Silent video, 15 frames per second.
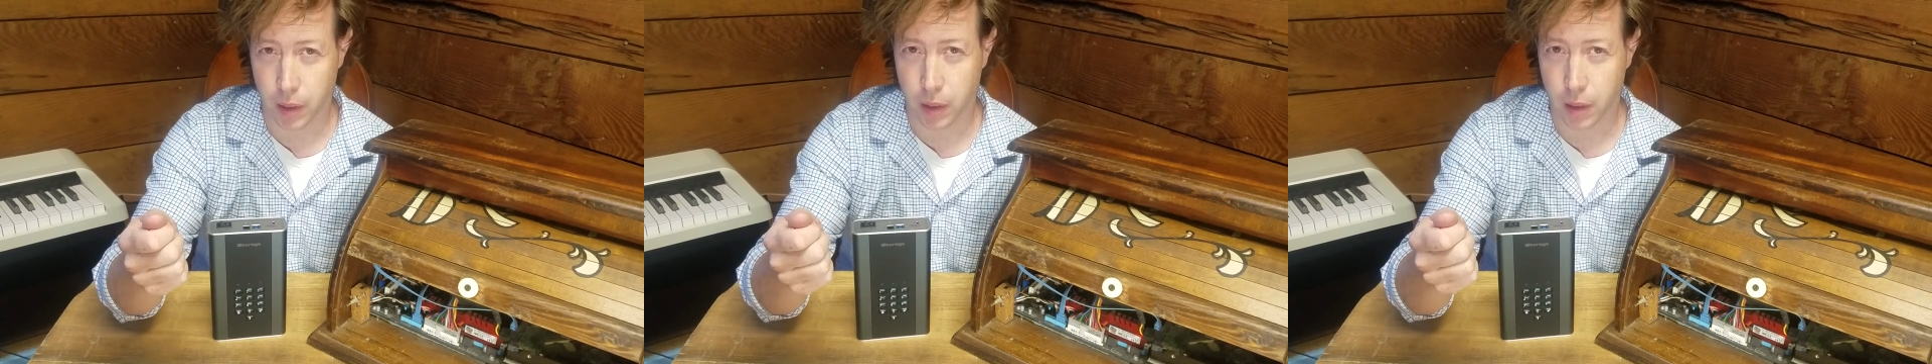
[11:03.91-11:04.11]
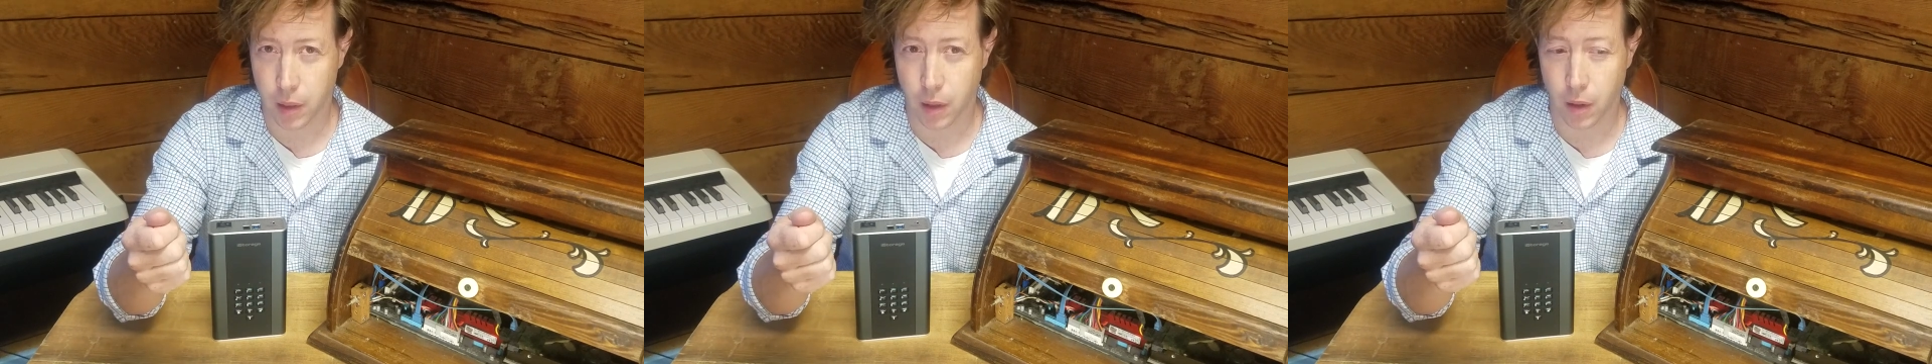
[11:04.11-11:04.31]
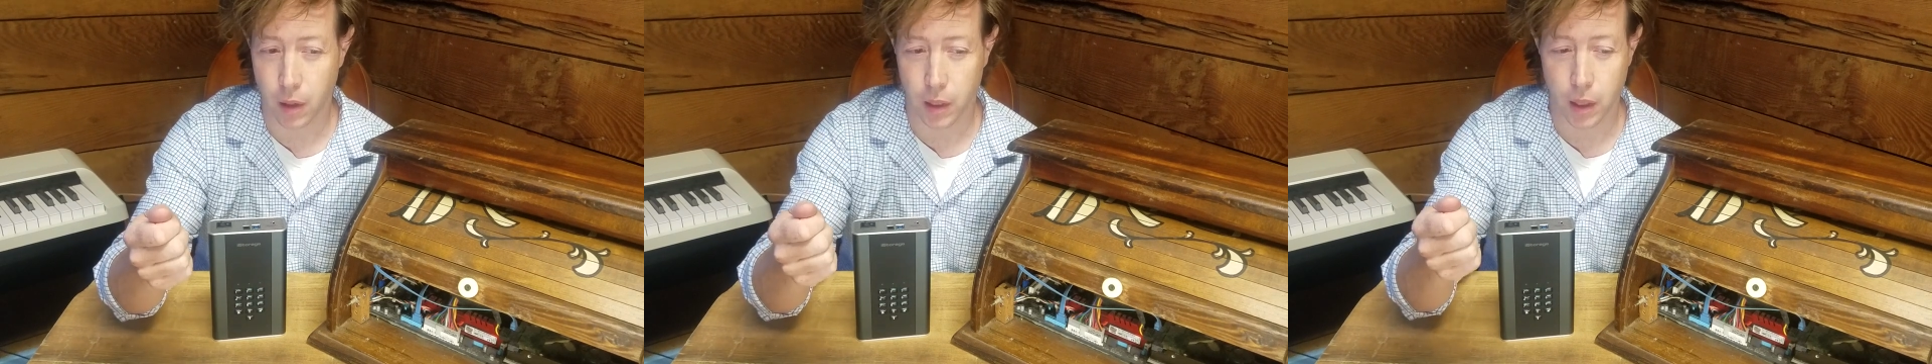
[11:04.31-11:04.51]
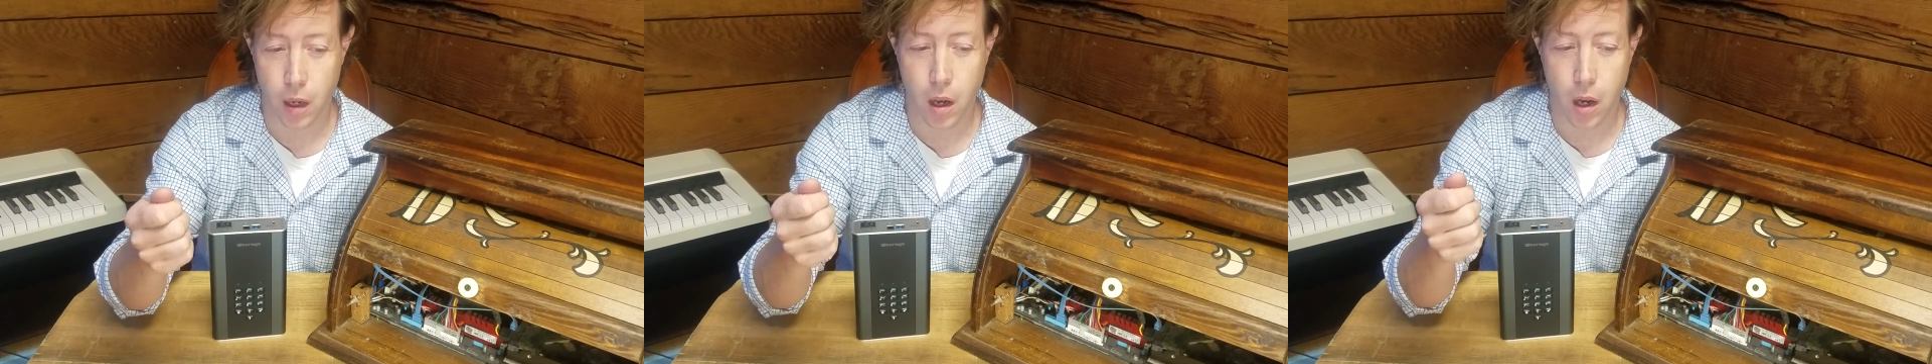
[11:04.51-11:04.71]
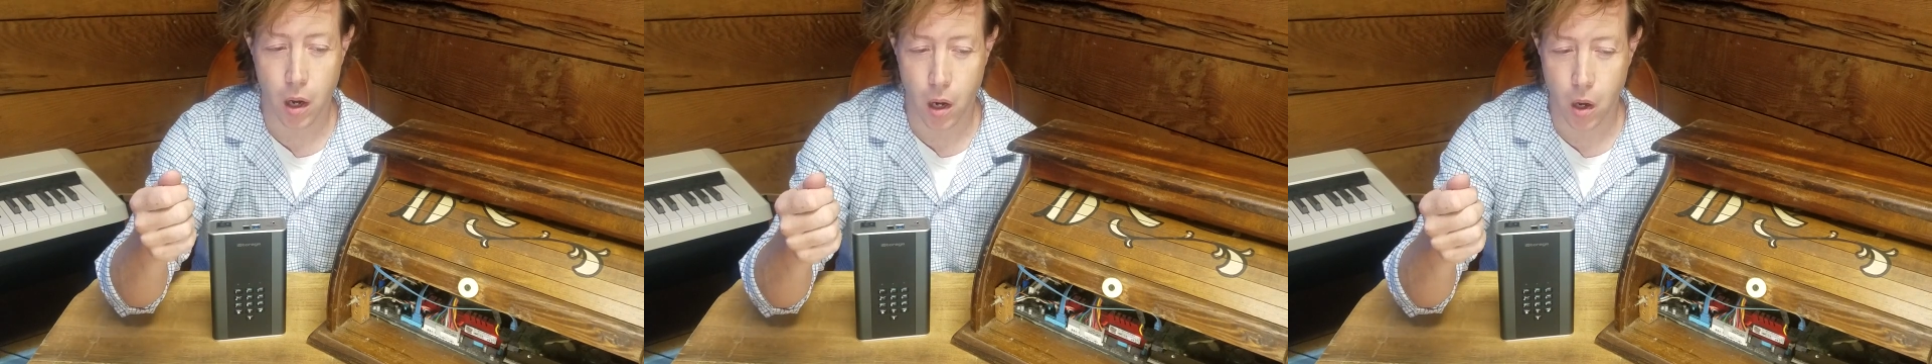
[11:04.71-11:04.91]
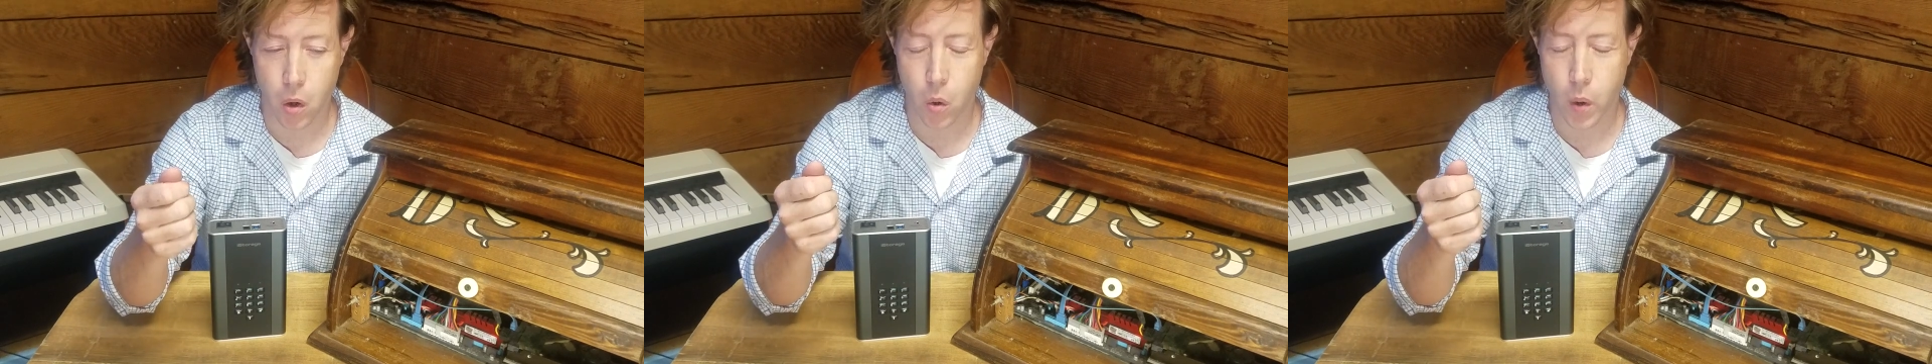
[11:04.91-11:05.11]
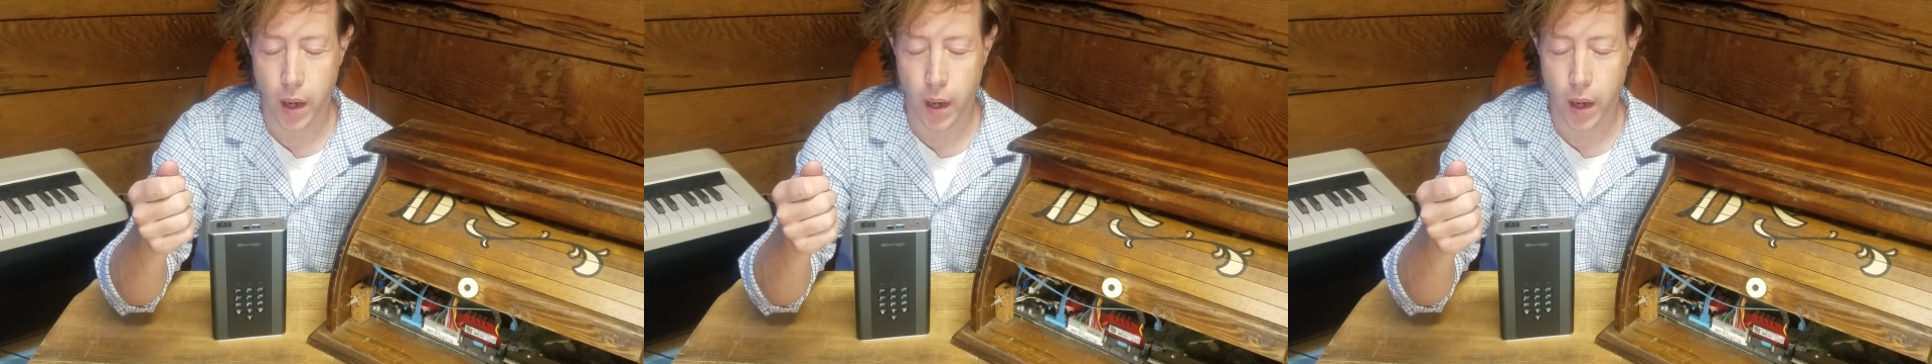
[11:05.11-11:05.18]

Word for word: called OSFMount.